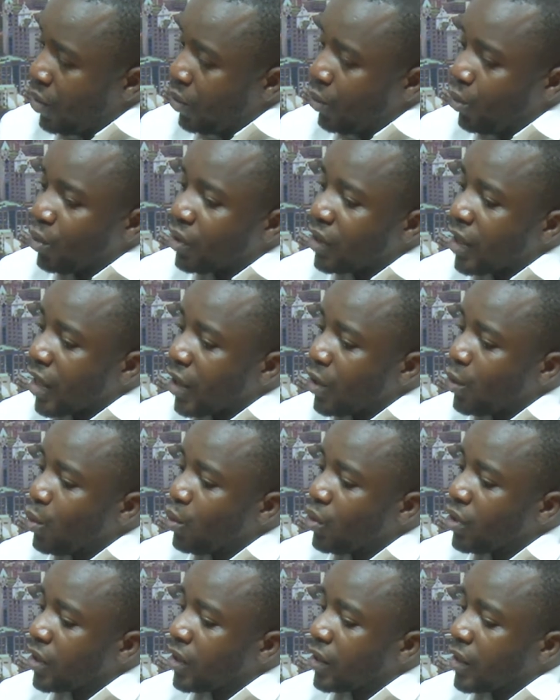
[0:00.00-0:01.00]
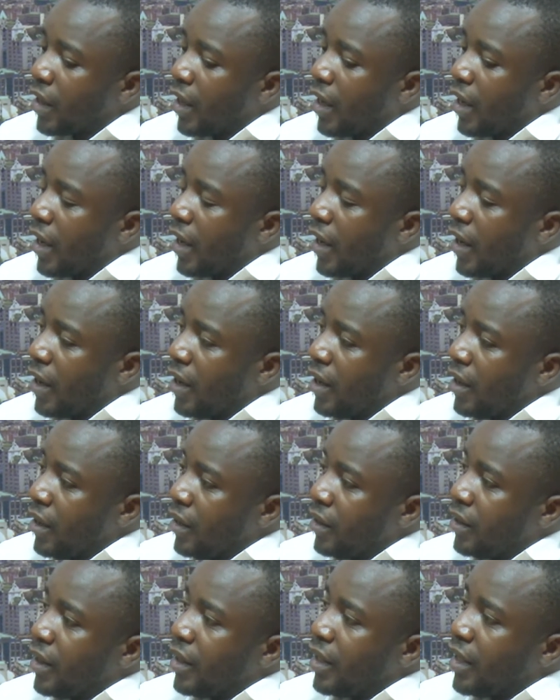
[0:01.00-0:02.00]
Those are not
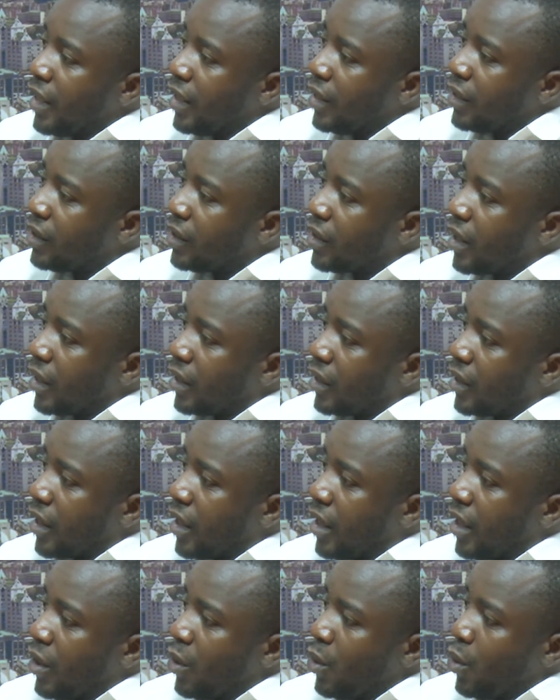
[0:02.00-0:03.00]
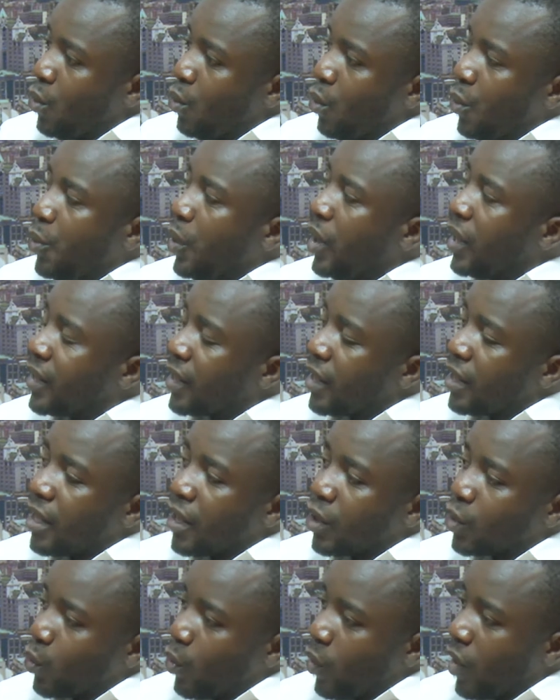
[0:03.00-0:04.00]
the days that we will say
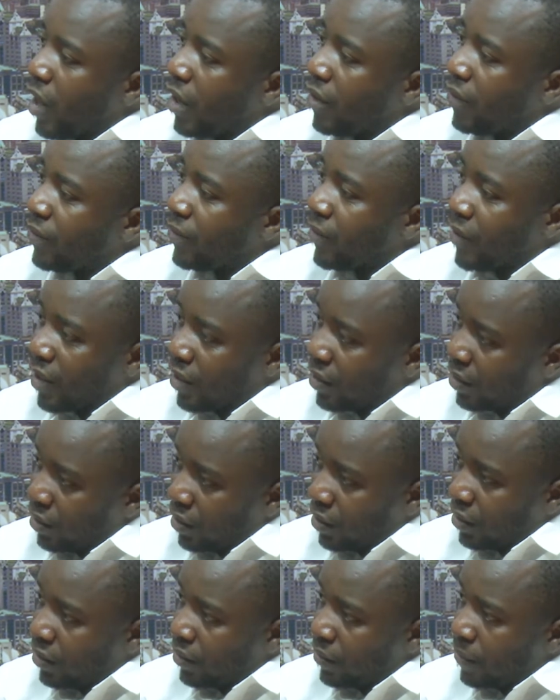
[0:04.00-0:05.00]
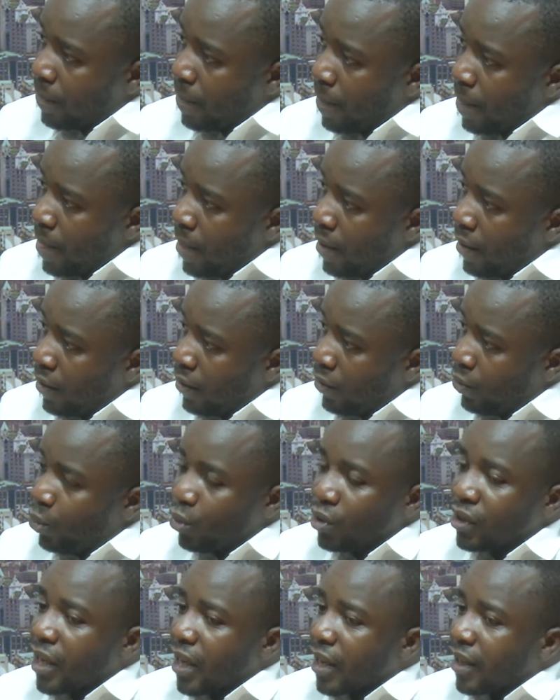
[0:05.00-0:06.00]
that we have justice.
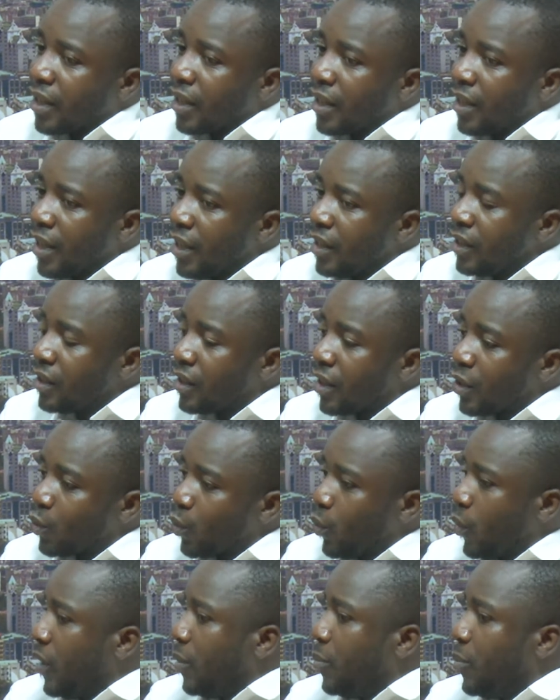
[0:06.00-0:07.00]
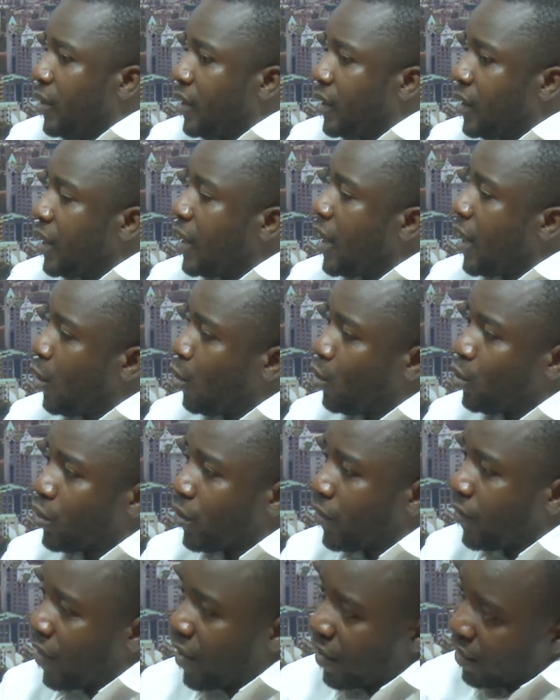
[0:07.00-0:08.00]
Those are the days that we will be seeing a lot
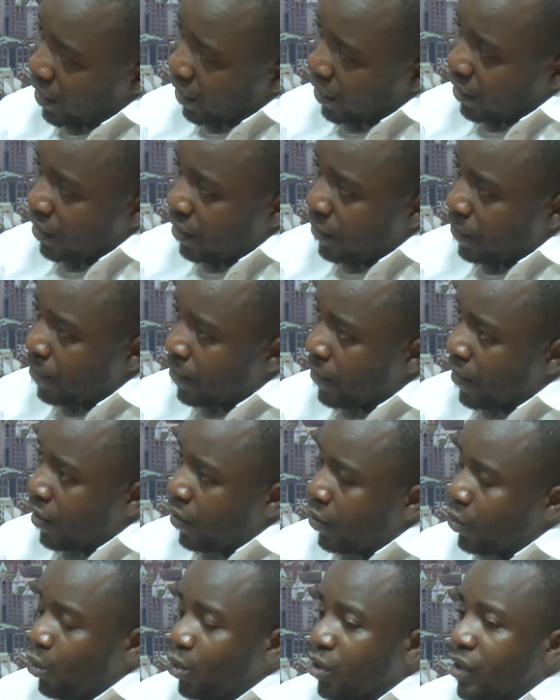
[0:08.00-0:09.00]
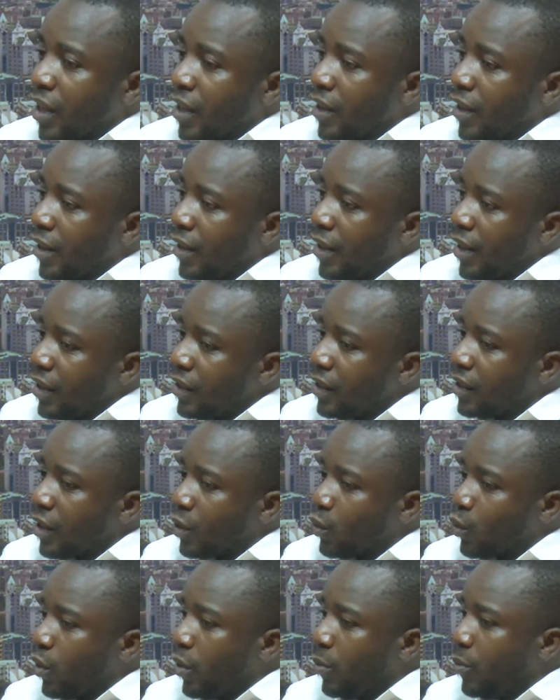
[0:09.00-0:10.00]
of anarchy. Those are the days
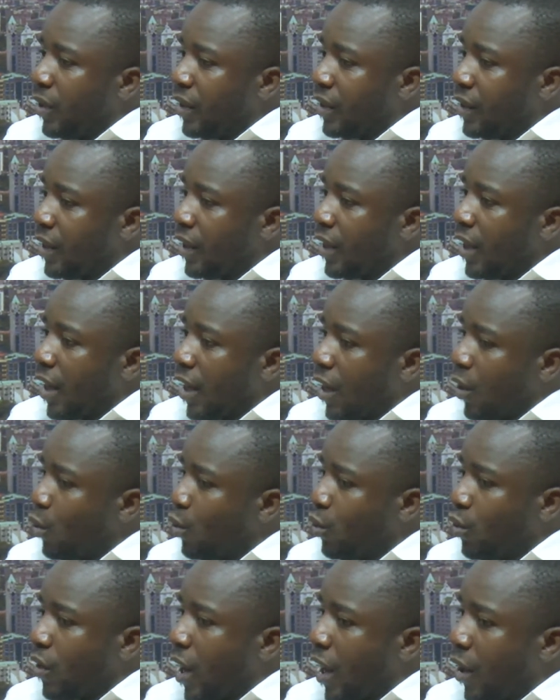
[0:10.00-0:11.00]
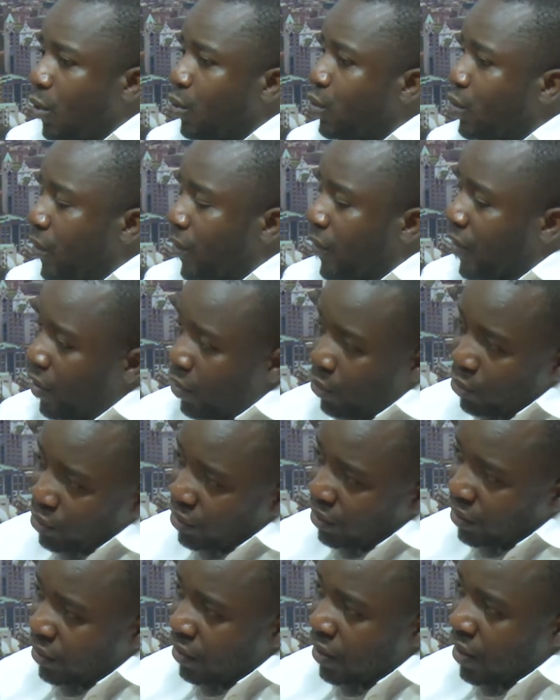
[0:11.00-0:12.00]
that we will be seeing a lot of
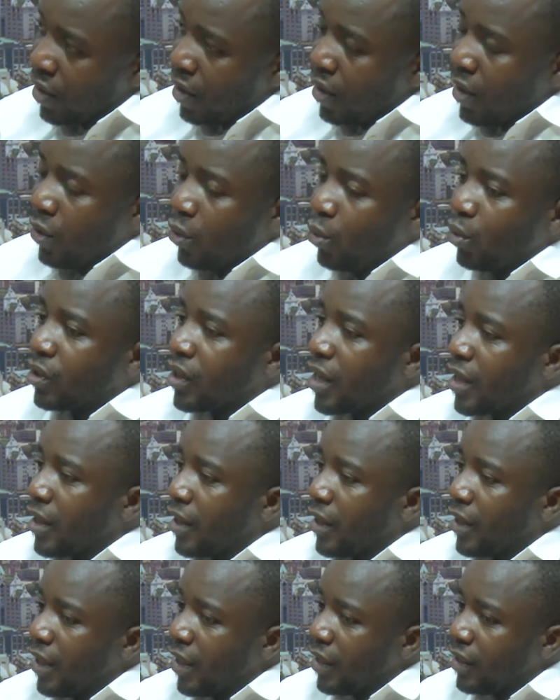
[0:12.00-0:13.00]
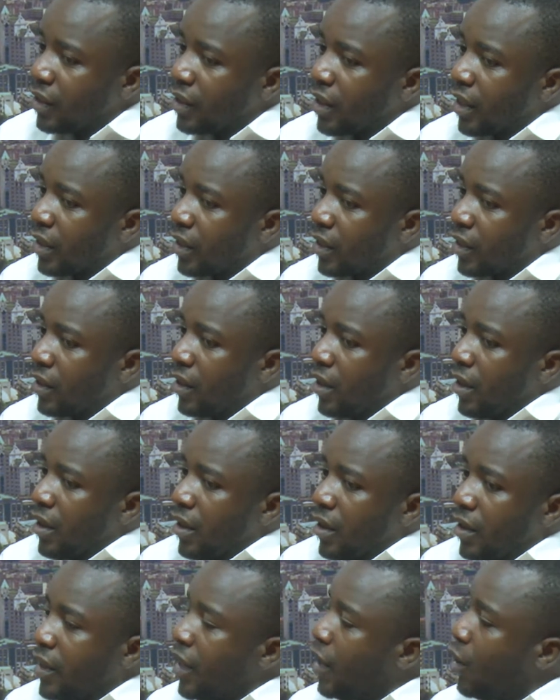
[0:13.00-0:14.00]
chaos. Those are the days that
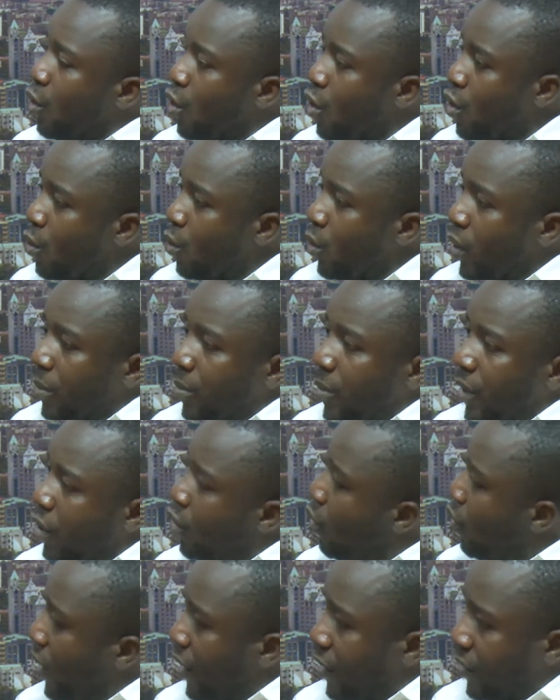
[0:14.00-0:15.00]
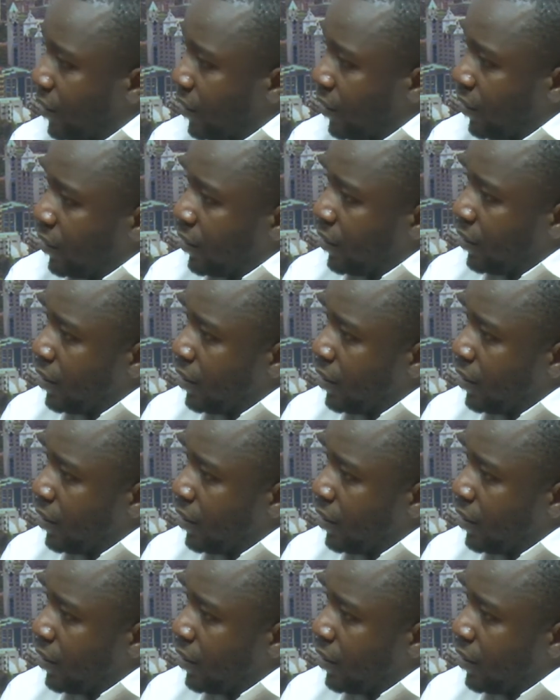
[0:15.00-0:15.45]
the law will be lawless.